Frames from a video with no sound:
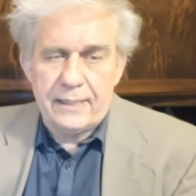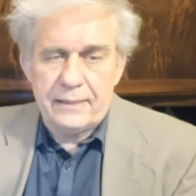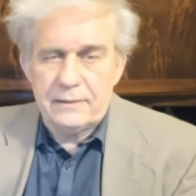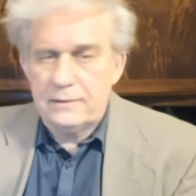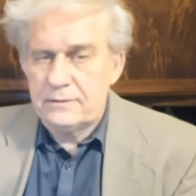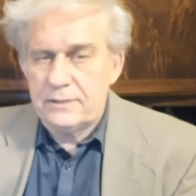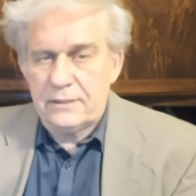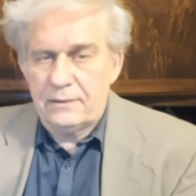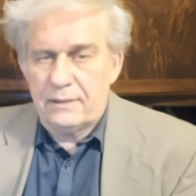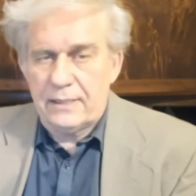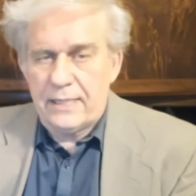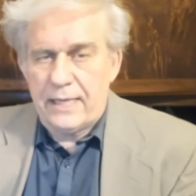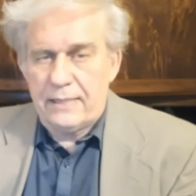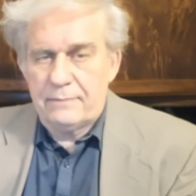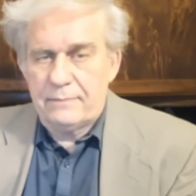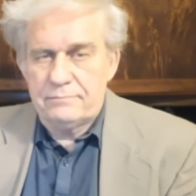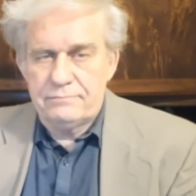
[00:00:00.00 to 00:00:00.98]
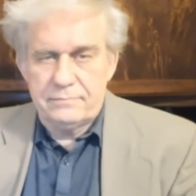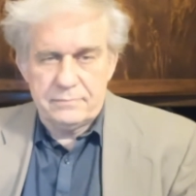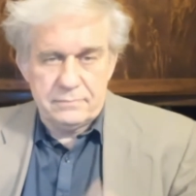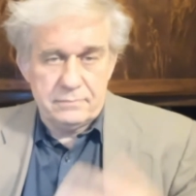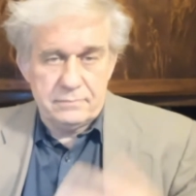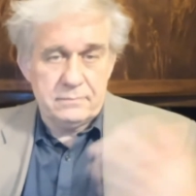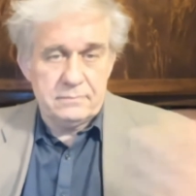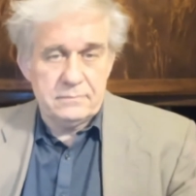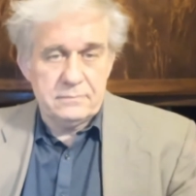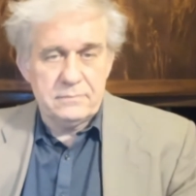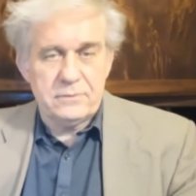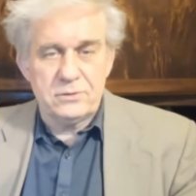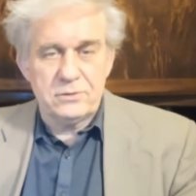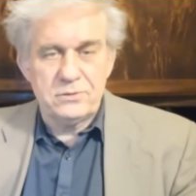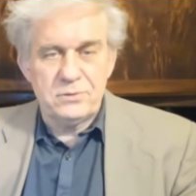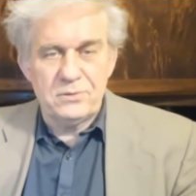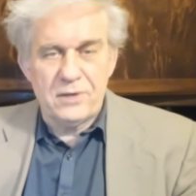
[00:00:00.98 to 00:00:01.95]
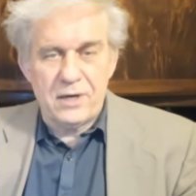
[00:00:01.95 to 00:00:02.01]
uh, you know, a lot of
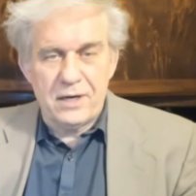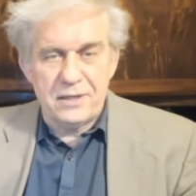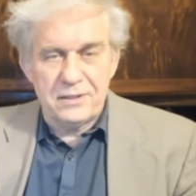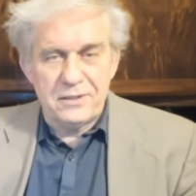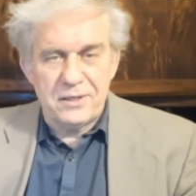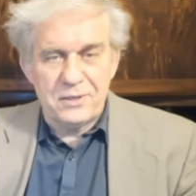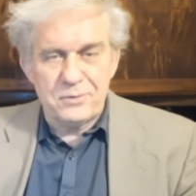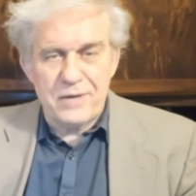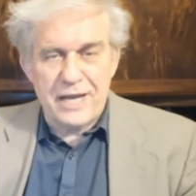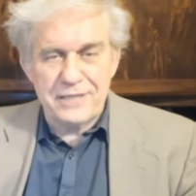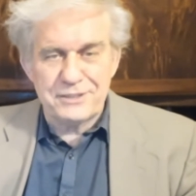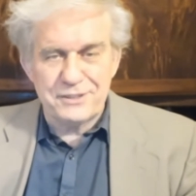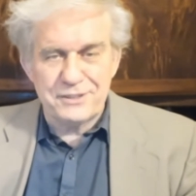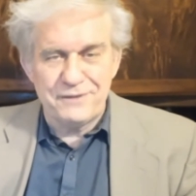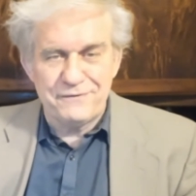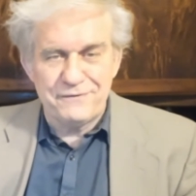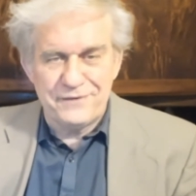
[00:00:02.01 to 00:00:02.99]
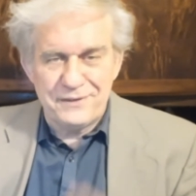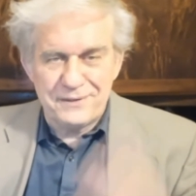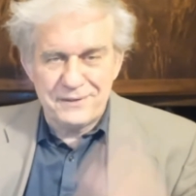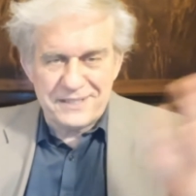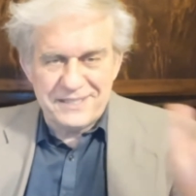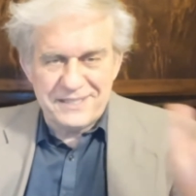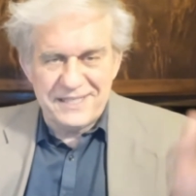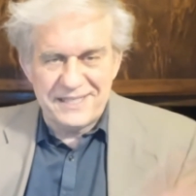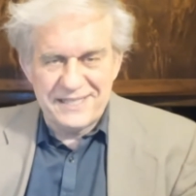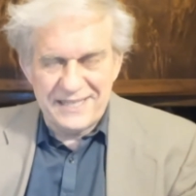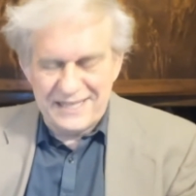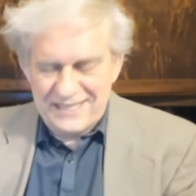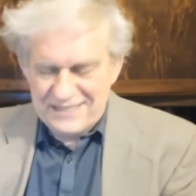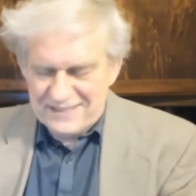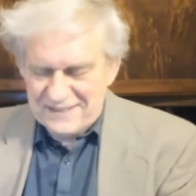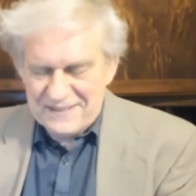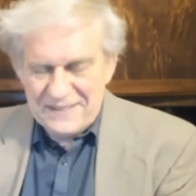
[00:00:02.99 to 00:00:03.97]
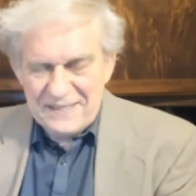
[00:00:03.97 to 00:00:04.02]
those who are rational folk,
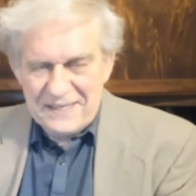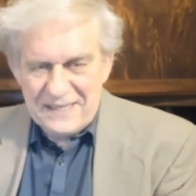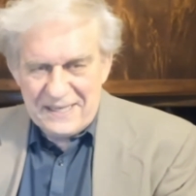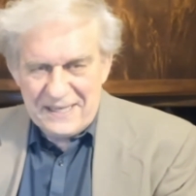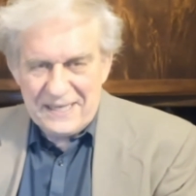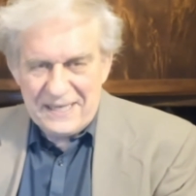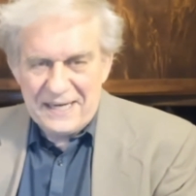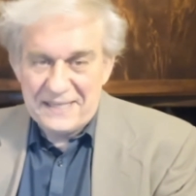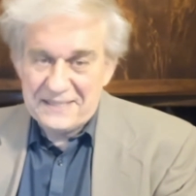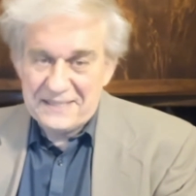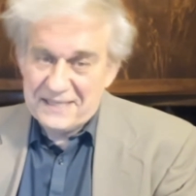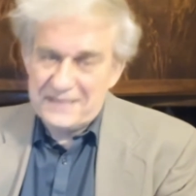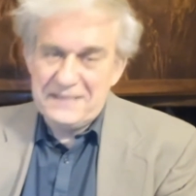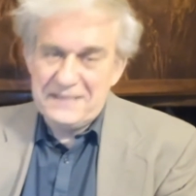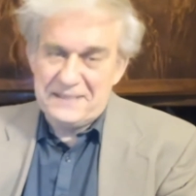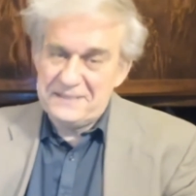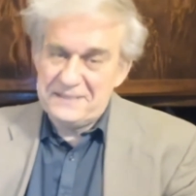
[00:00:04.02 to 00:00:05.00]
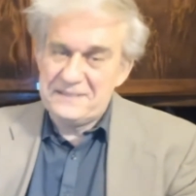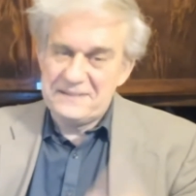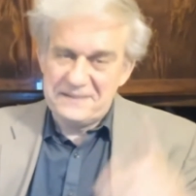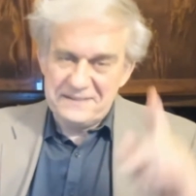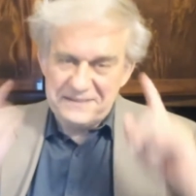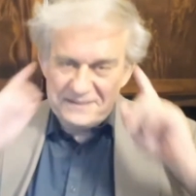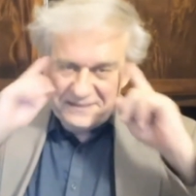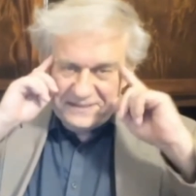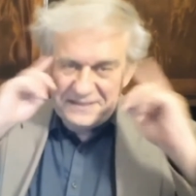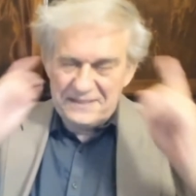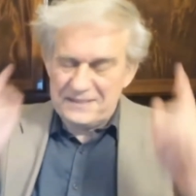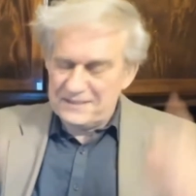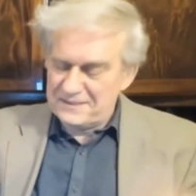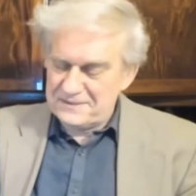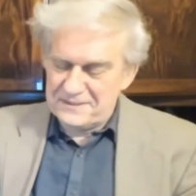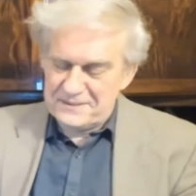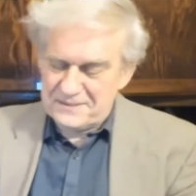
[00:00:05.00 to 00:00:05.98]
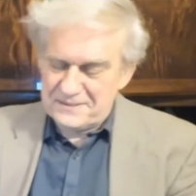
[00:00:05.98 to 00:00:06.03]
uh, they...
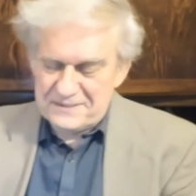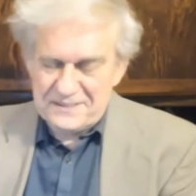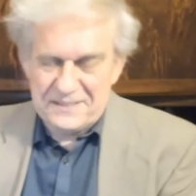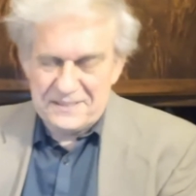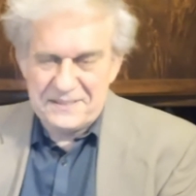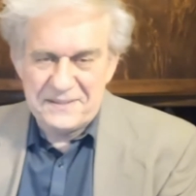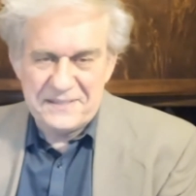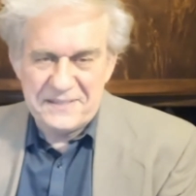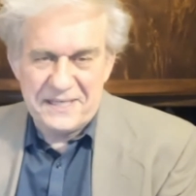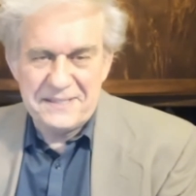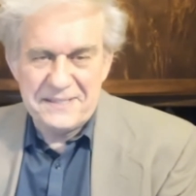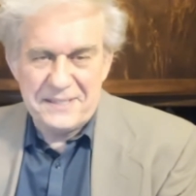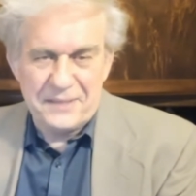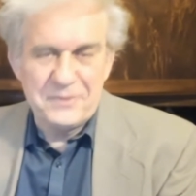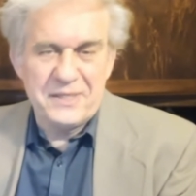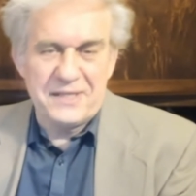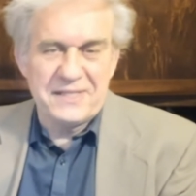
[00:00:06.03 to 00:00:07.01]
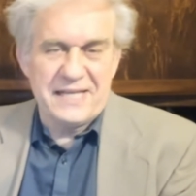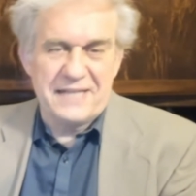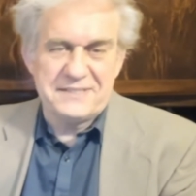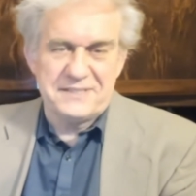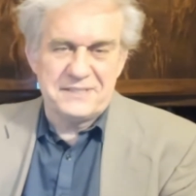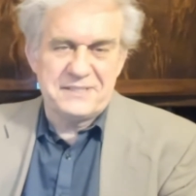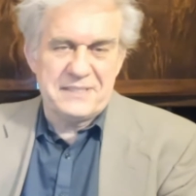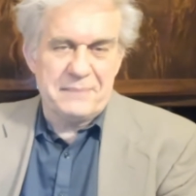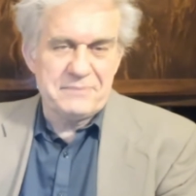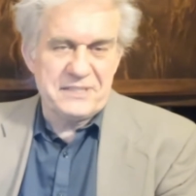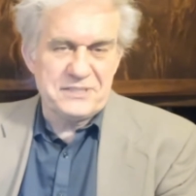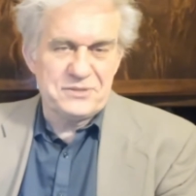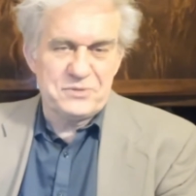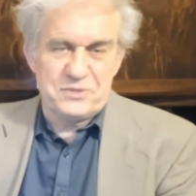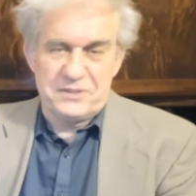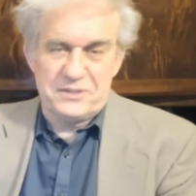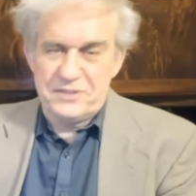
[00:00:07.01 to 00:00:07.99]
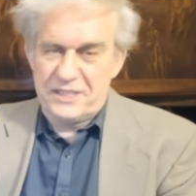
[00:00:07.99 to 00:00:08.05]
They're, they're, you know, they, they realize there's
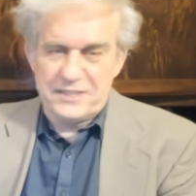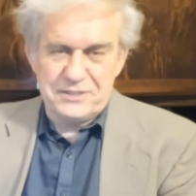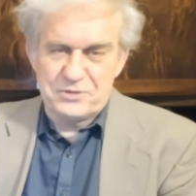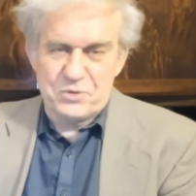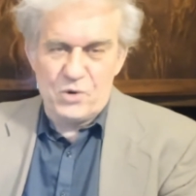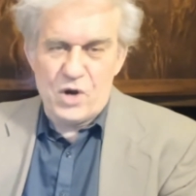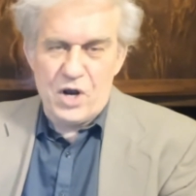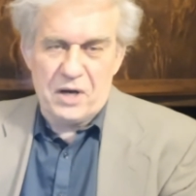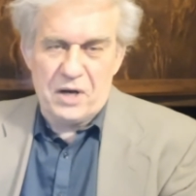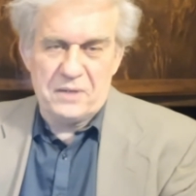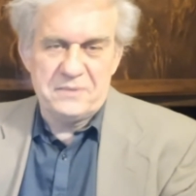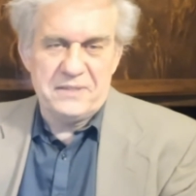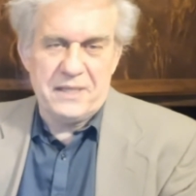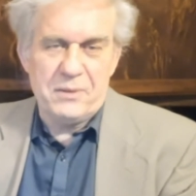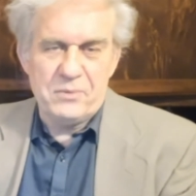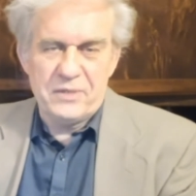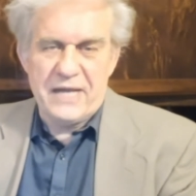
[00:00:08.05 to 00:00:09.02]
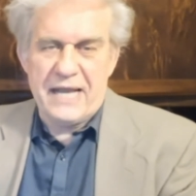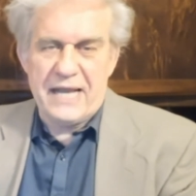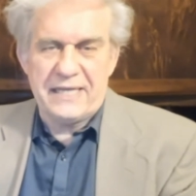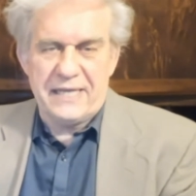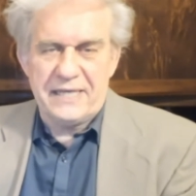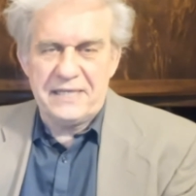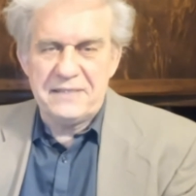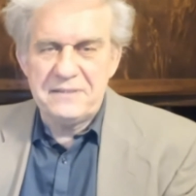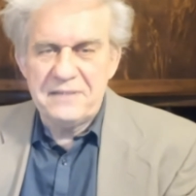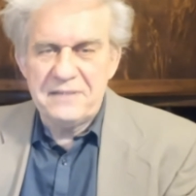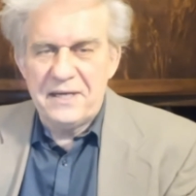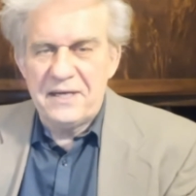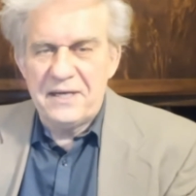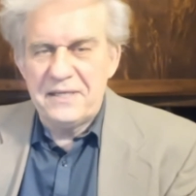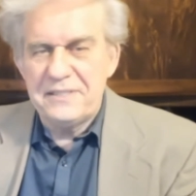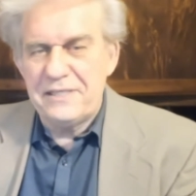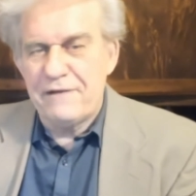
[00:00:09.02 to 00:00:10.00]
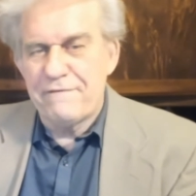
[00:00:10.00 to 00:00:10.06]
something is wrong, that we're not getting
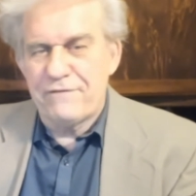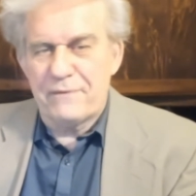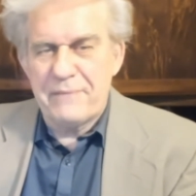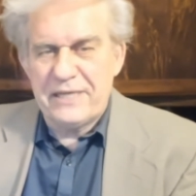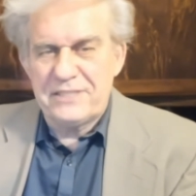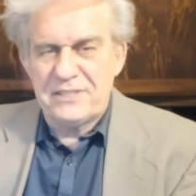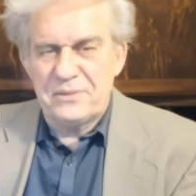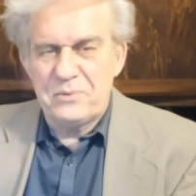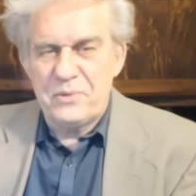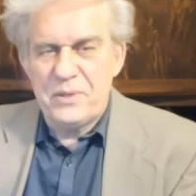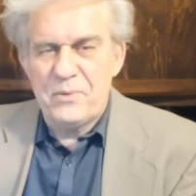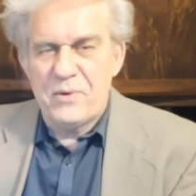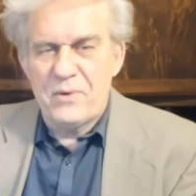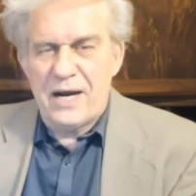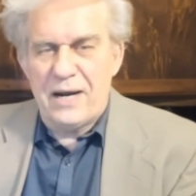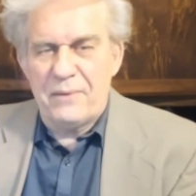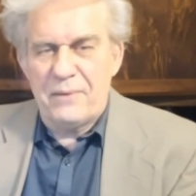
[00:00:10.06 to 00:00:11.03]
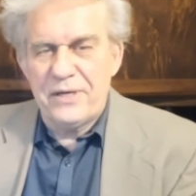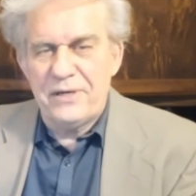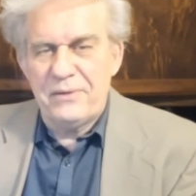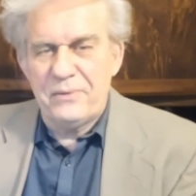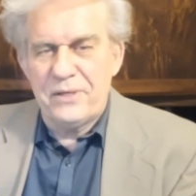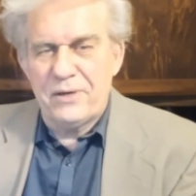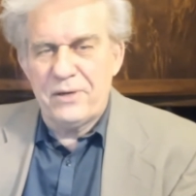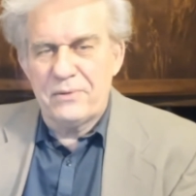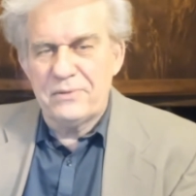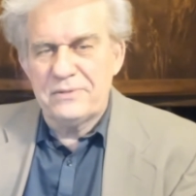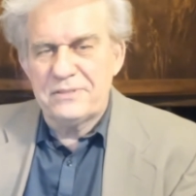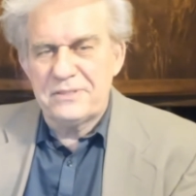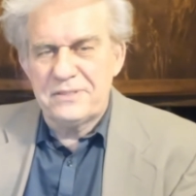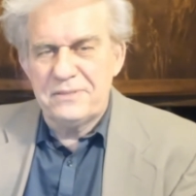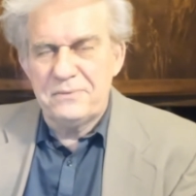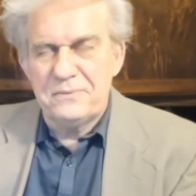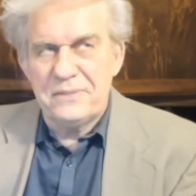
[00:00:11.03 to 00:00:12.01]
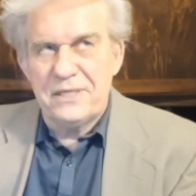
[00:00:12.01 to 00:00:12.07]
the information we want. We, we, don't,
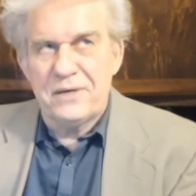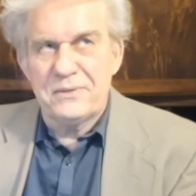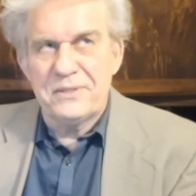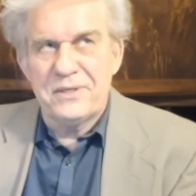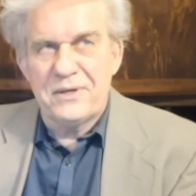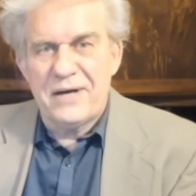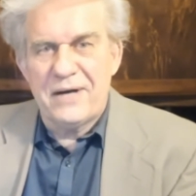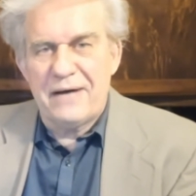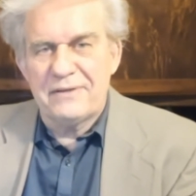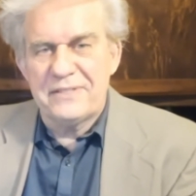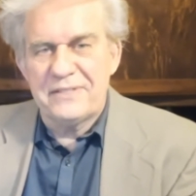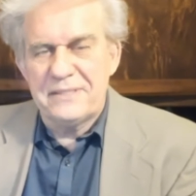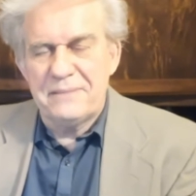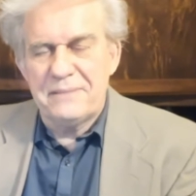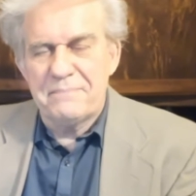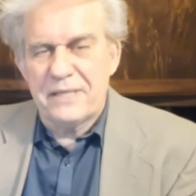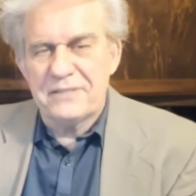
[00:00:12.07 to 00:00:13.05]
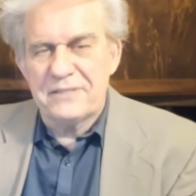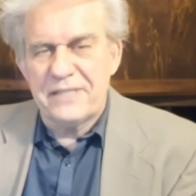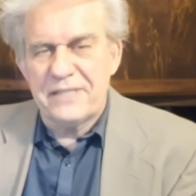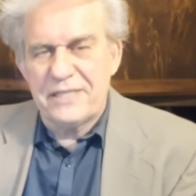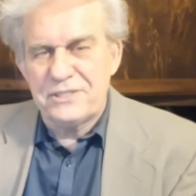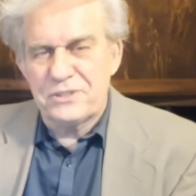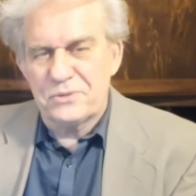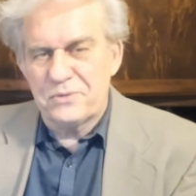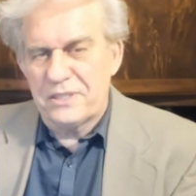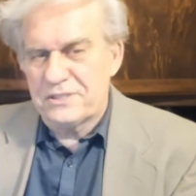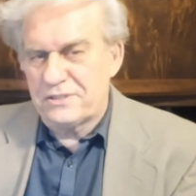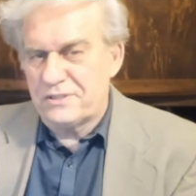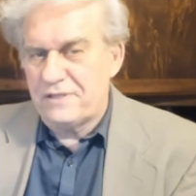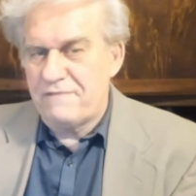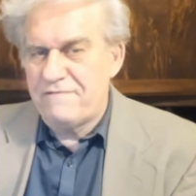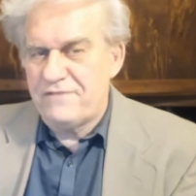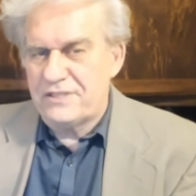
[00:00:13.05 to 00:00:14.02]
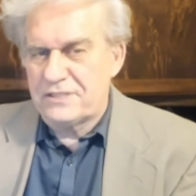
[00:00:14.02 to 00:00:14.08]
we don't know how the Mother Nature runs her
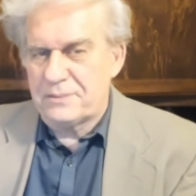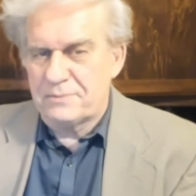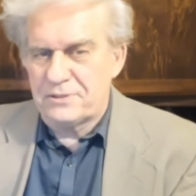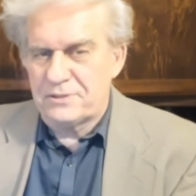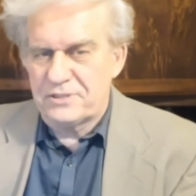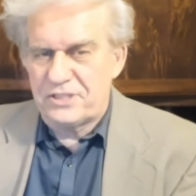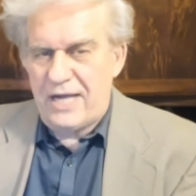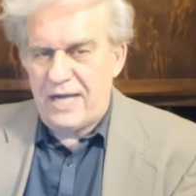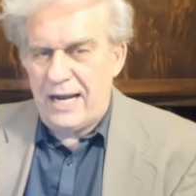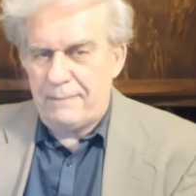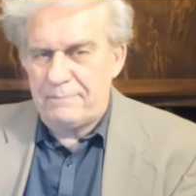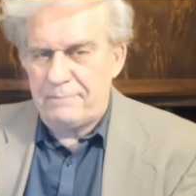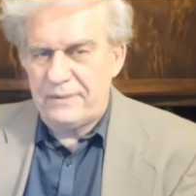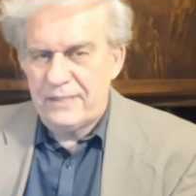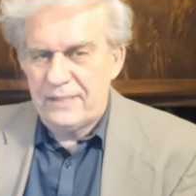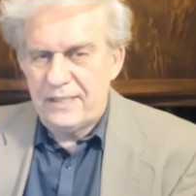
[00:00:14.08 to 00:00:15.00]
invisible shop,